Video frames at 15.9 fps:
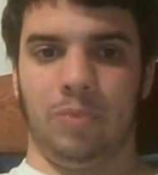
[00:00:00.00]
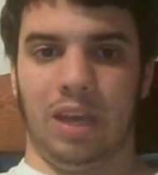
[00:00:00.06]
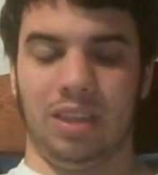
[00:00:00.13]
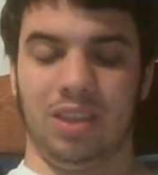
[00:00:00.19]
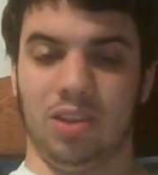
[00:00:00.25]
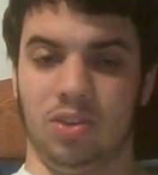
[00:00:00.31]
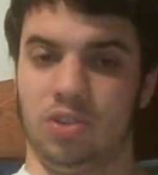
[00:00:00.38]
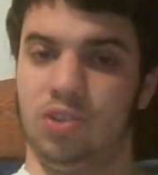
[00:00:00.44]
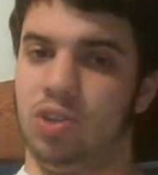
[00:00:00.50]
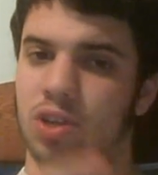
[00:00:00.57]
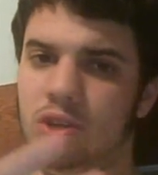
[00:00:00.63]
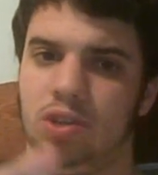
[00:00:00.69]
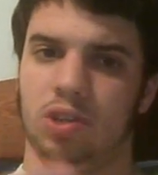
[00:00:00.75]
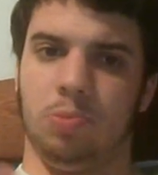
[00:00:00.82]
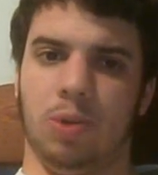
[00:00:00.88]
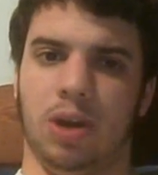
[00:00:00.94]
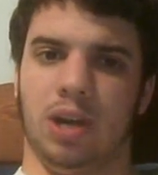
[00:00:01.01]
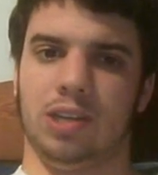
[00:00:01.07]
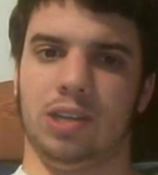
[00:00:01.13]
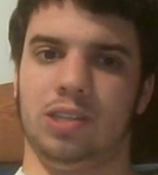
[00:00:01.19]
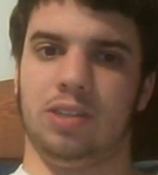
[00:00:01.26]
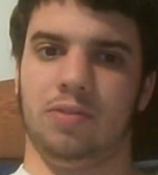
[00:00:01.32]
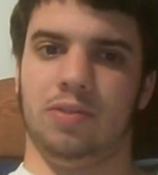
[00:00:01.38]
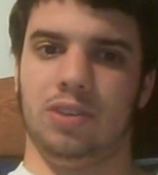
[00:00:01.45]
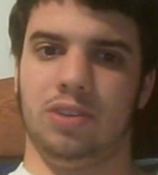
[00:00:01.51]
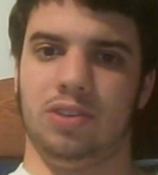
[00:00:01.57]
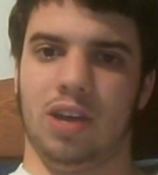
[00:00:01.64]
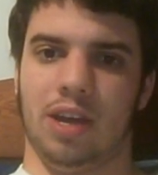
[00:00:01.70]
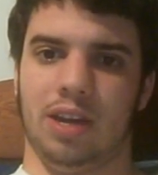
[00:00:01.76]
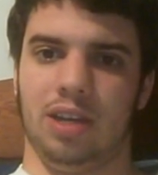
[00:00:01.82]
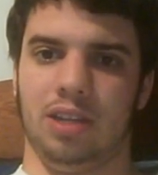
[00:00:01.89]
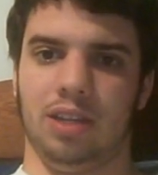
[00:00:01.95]
And they're still in the process of
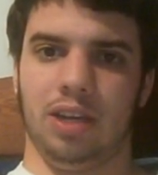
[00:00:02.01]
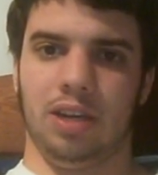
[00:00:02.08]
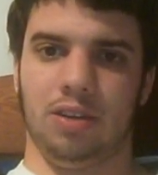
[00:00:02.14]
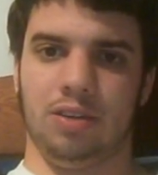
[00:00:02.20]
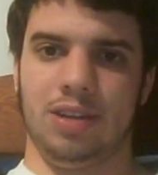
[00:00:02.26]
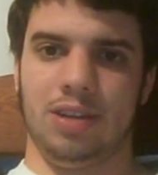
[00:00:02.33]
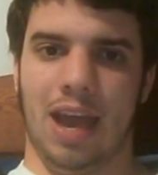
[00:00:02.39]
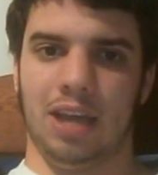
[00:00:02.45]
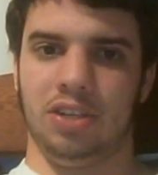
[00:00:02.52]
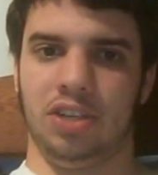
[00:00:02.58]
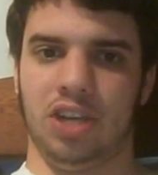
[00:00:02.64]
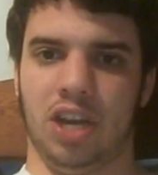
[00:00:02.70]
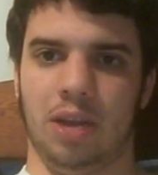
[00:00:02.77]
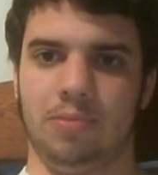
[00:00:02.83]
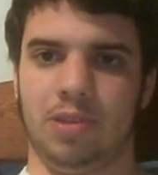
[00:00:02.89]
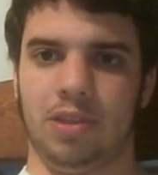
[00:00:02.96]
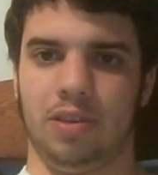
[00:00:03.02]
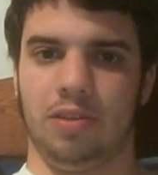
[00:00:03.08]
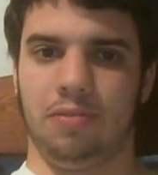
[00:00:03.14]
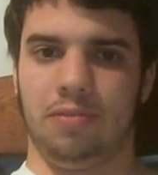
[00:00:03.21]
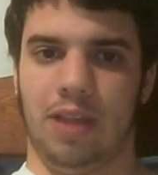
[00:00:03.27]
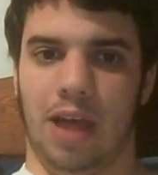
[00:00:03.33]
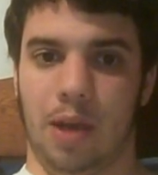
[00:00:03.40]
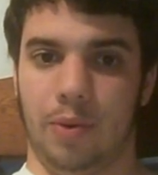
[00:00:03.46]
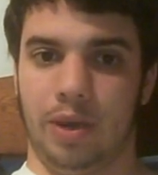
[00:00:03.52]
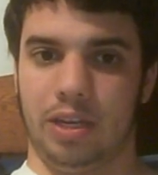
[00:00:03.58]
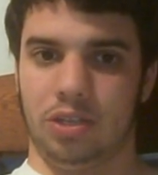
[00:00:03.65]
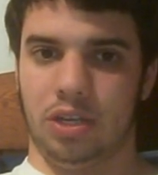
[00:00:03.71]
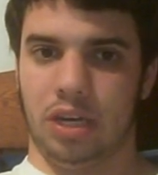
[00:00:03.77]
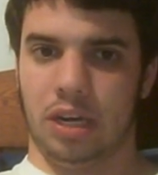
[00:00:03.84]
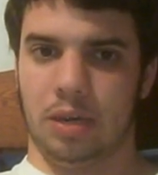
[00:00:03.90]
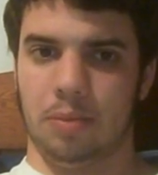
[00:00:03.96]
deciding their tag champs and their flyweight
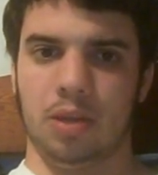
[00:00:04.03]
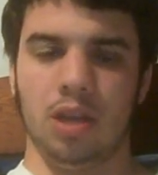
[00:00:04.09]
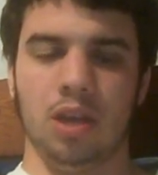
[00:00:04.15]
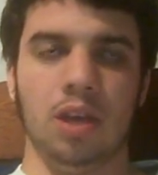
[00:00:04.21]
champ.